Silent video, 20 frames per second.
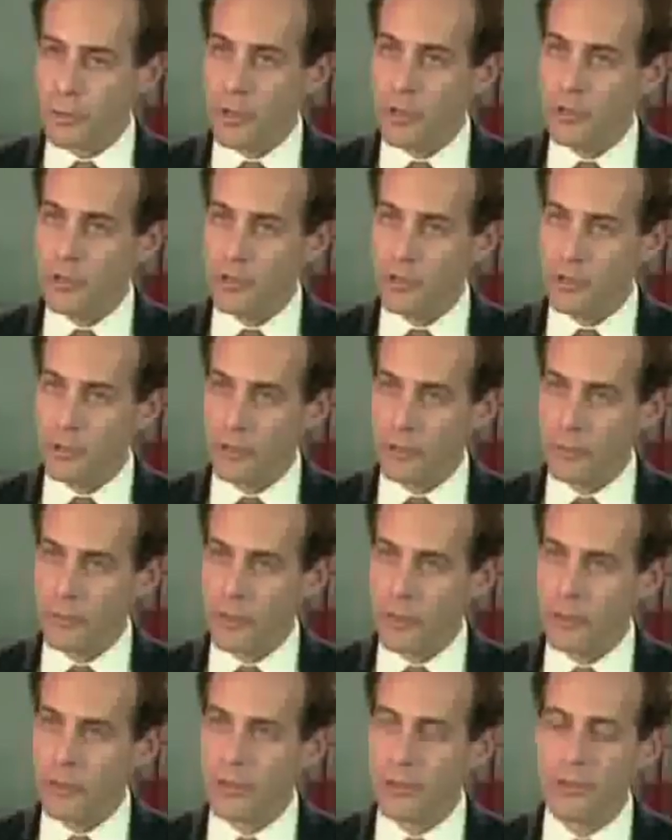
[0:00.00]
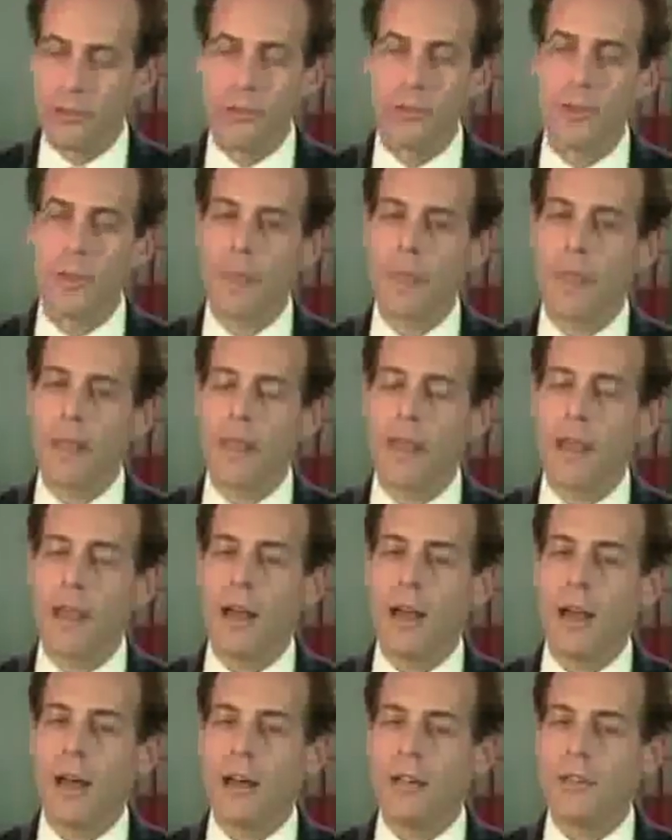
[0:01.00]
personal computers,
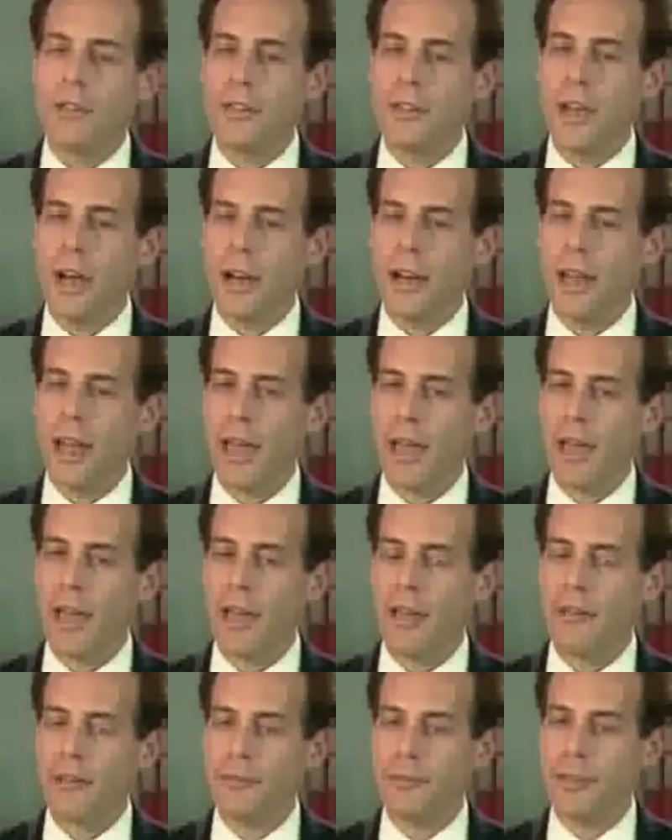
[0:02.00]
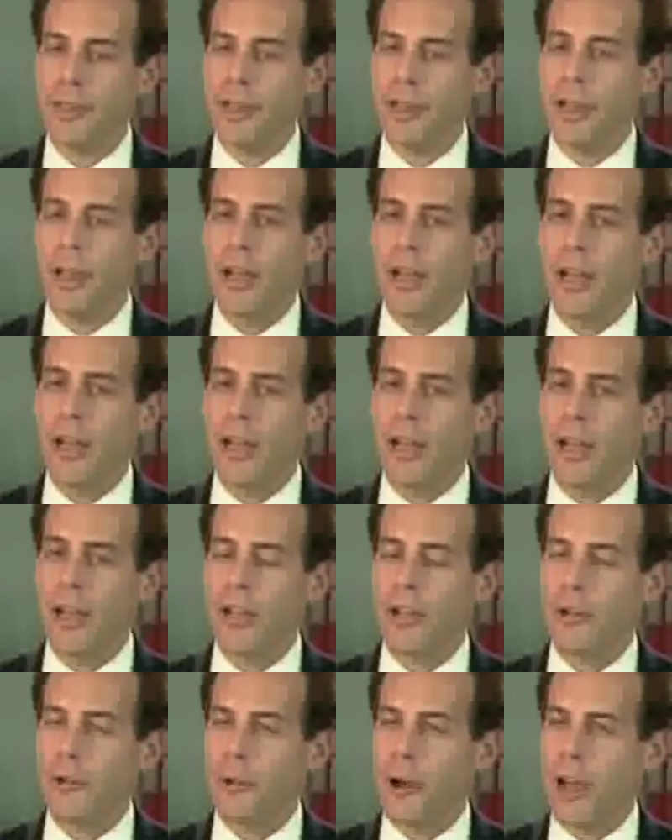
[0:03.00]
did not have
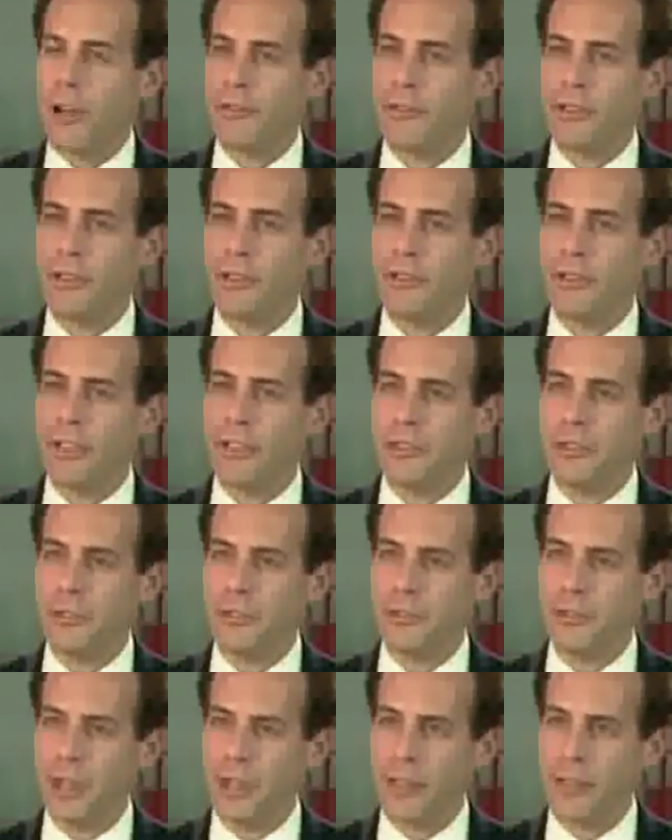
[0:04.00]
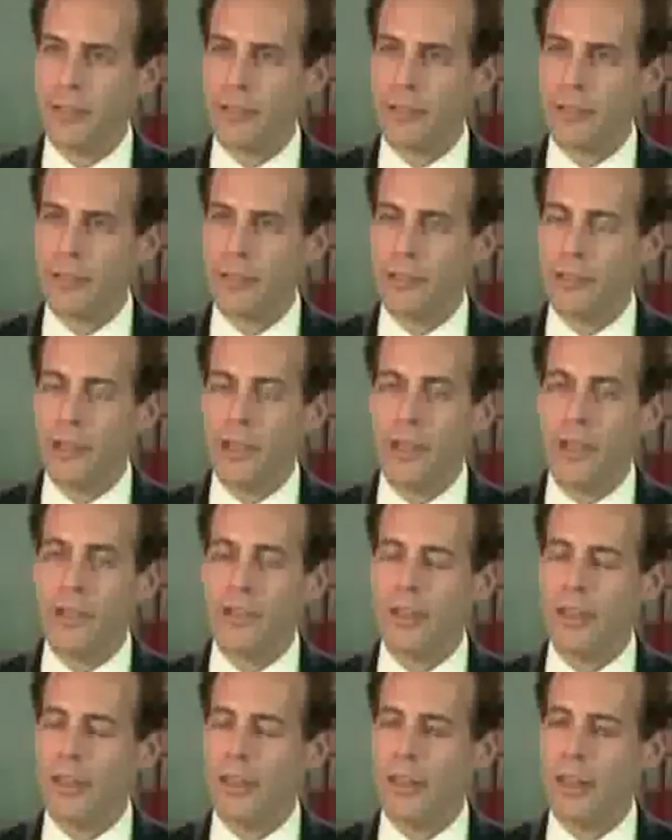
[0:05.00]
graphical interfaces.
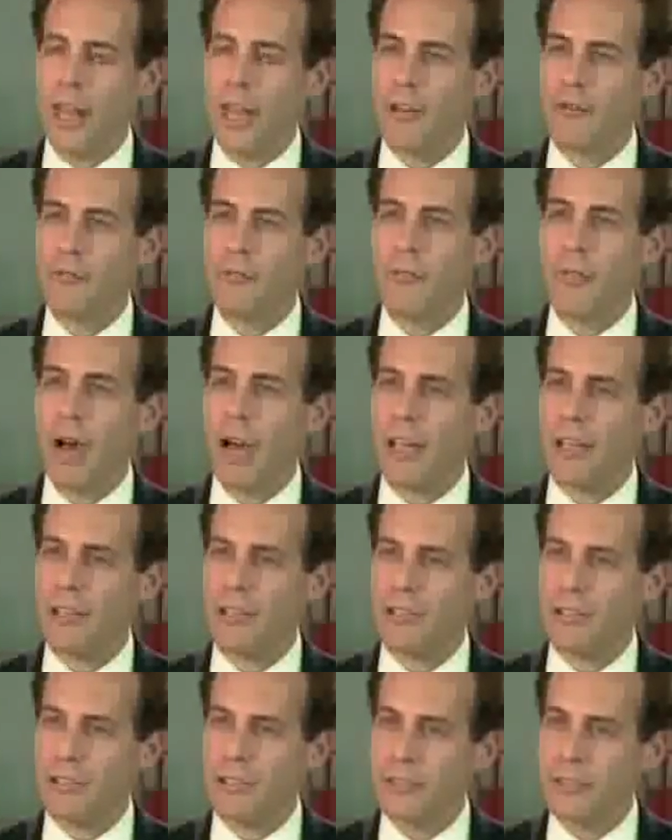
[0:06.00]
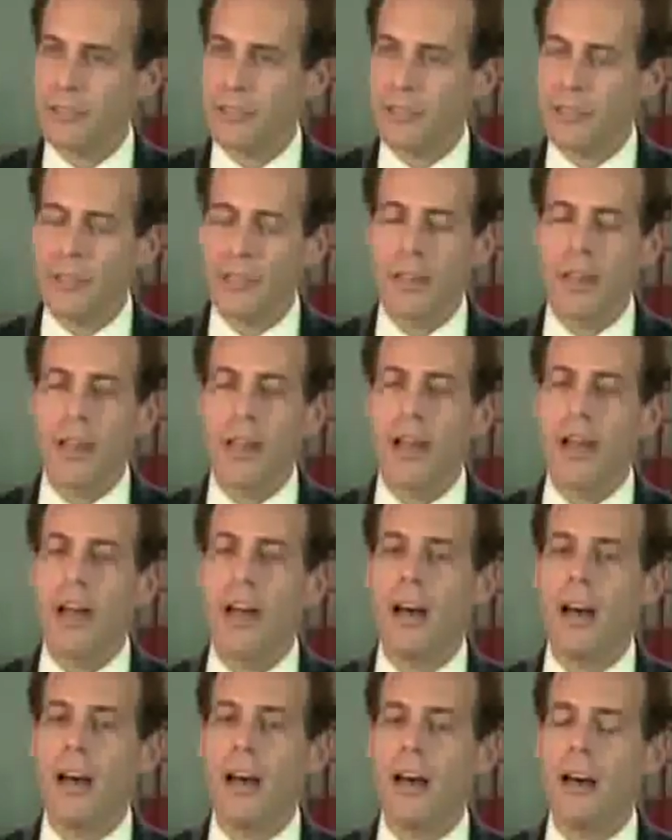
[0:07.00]
They didn't have mice.
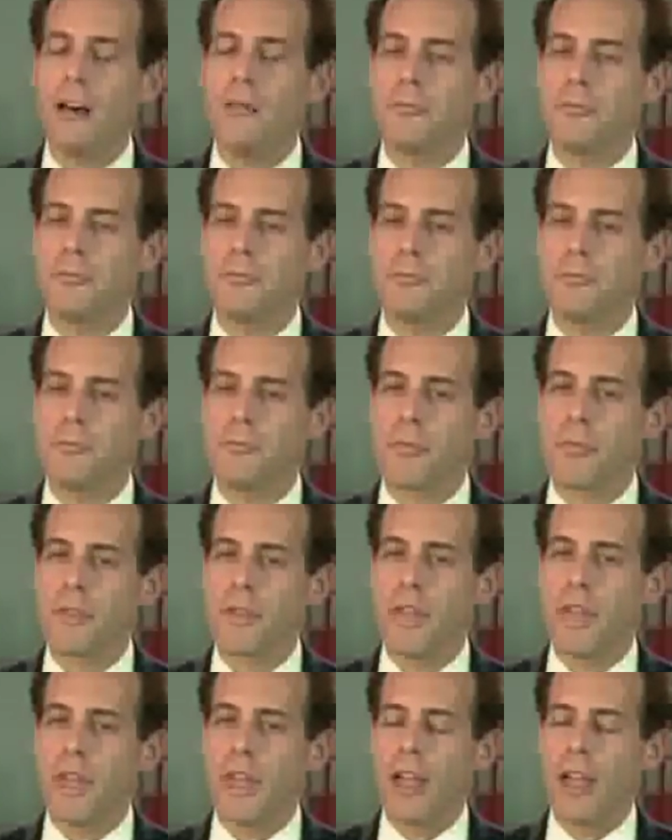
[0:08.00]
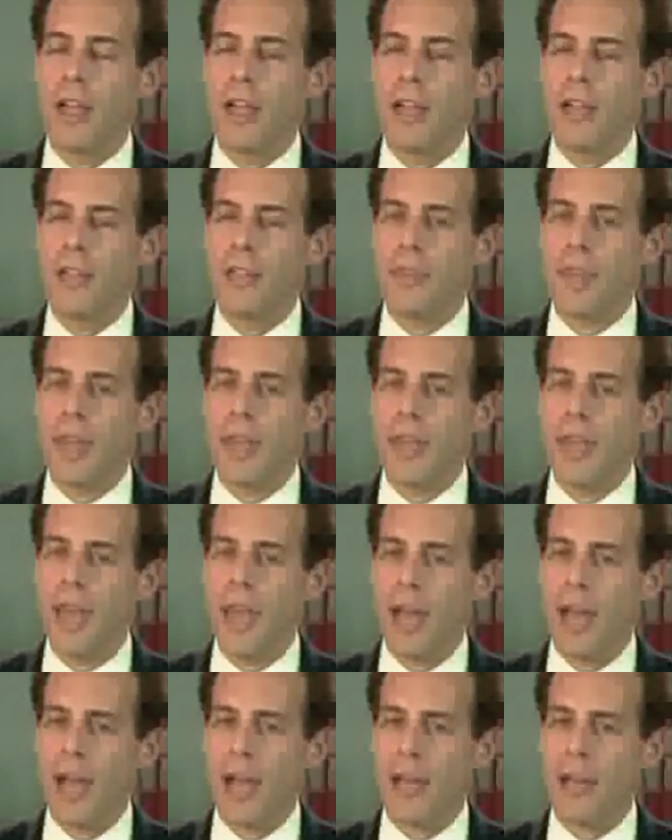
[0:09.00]
Um, they
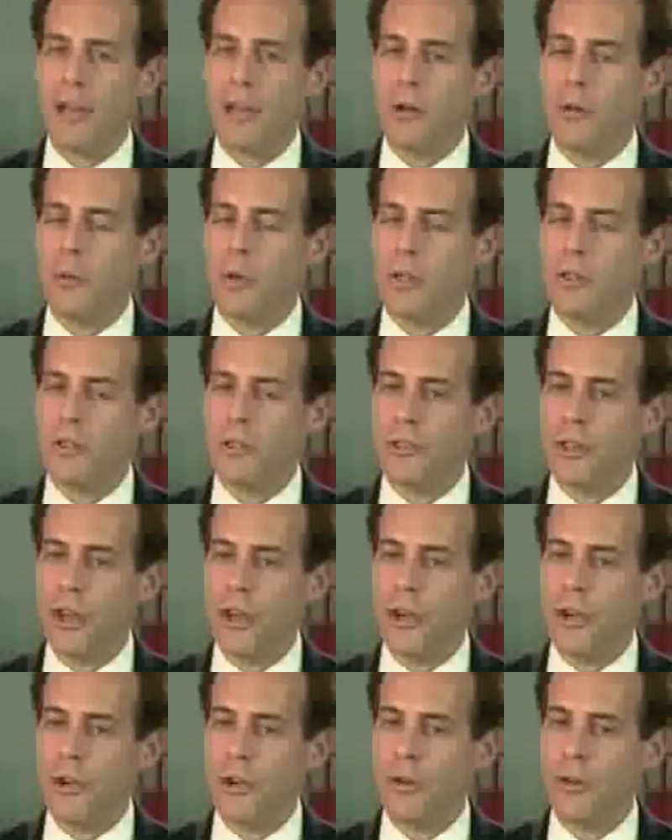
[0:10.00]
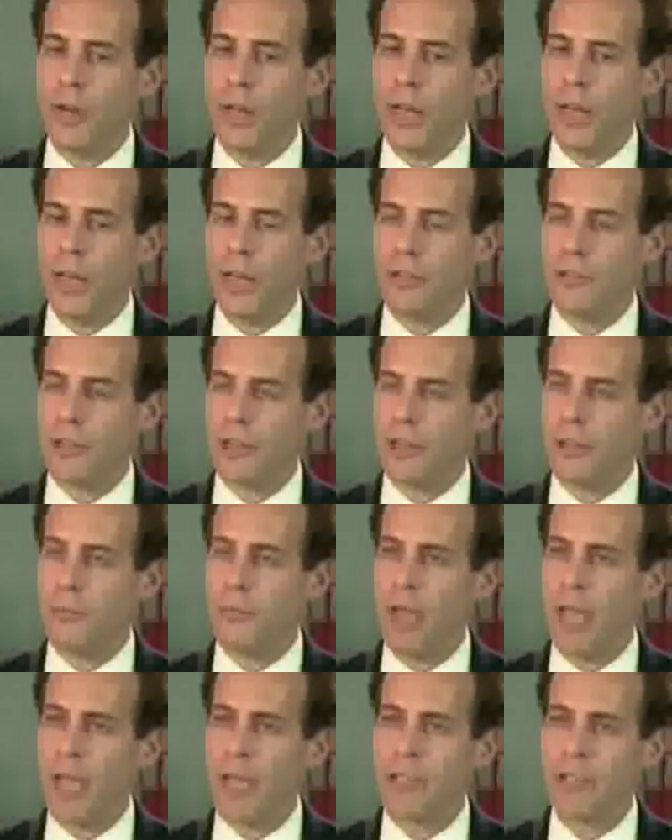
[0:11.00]
had what's known as a
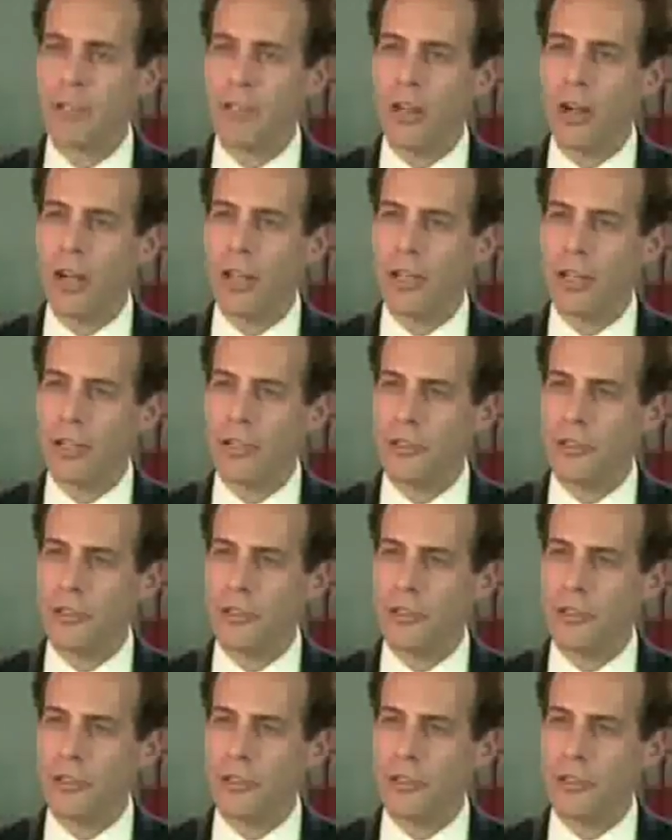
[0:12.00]
command line